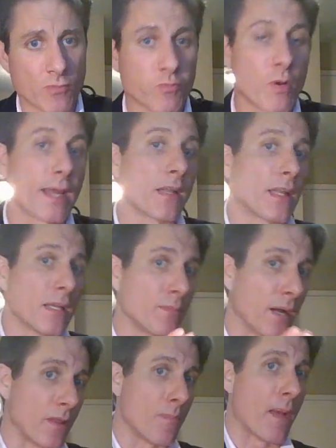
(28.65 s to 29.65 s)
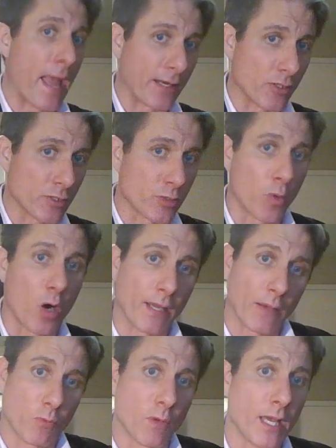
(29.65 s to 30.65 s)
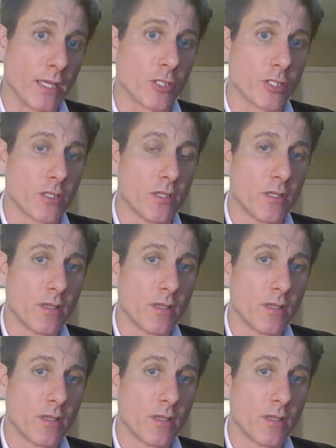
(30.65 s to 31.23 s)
regulated by the bankers who all get rich,